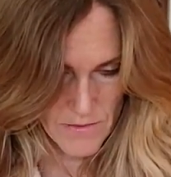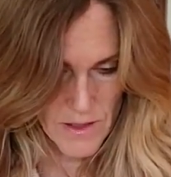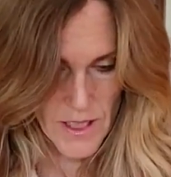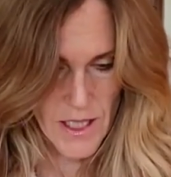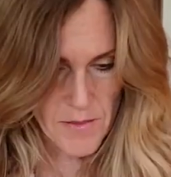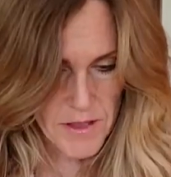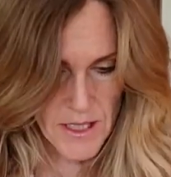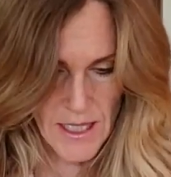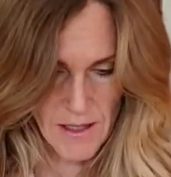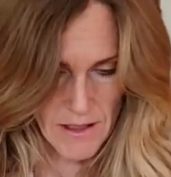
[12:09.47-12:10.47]
Really helps
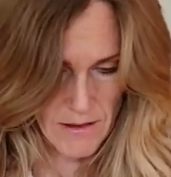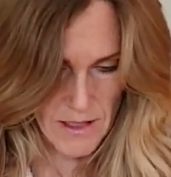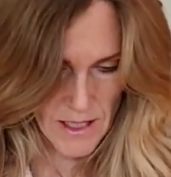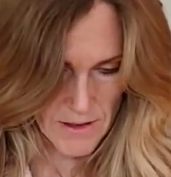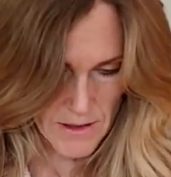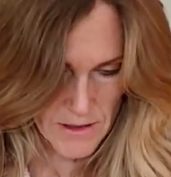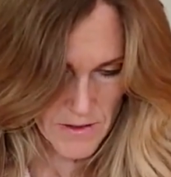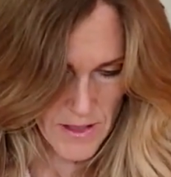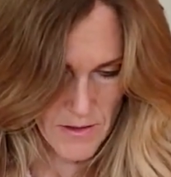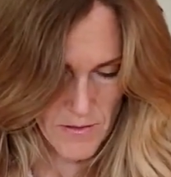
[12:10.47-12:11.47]
to count out loud
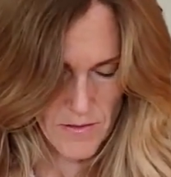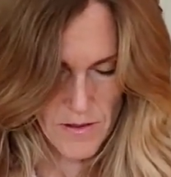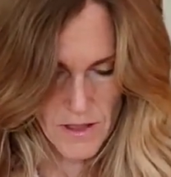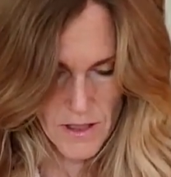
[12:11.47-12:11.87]
so I don't